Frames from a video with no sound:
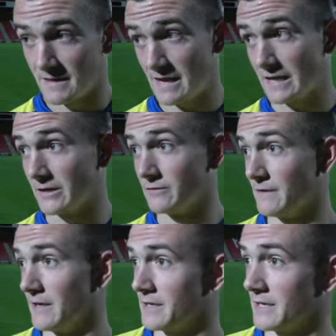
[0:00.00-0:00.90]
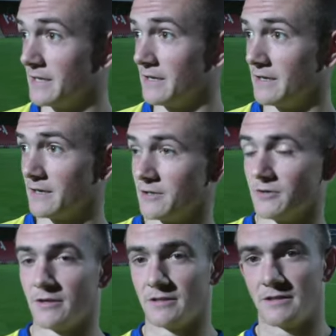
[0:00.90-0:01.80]
Yeah, and hopefully I can
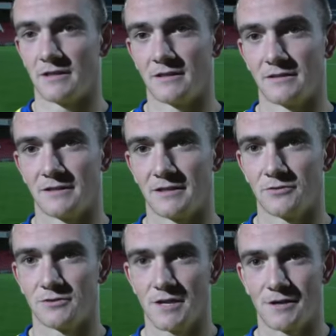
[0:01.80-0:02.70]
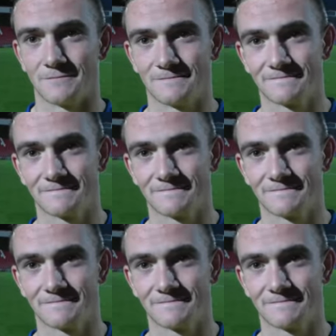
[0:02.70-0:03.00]
do it in good style.